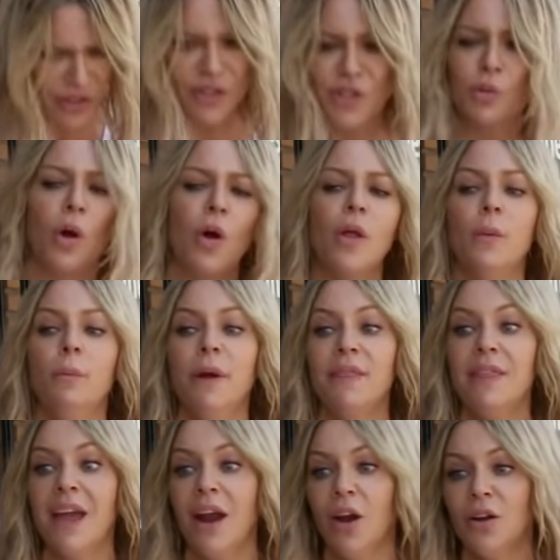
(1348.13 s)
and yeah. swollen, but
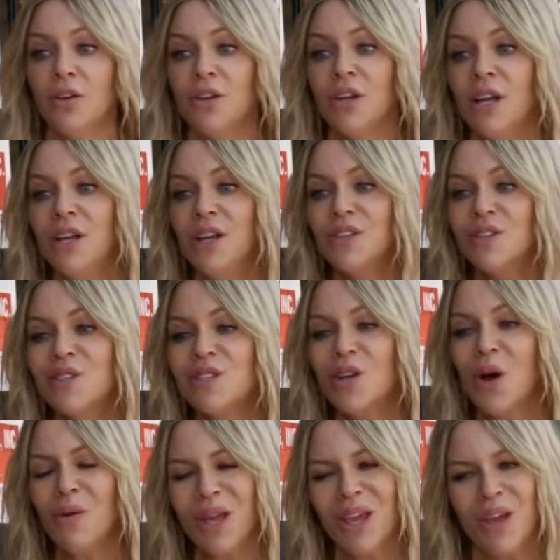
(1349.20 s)
they're
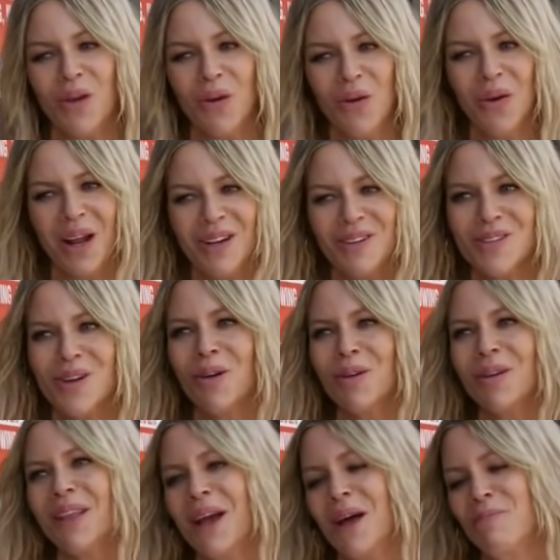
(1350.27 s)
so cute and
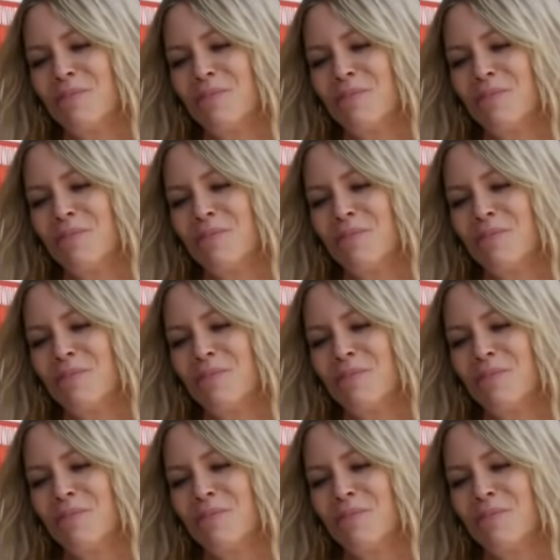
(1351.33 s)
totally on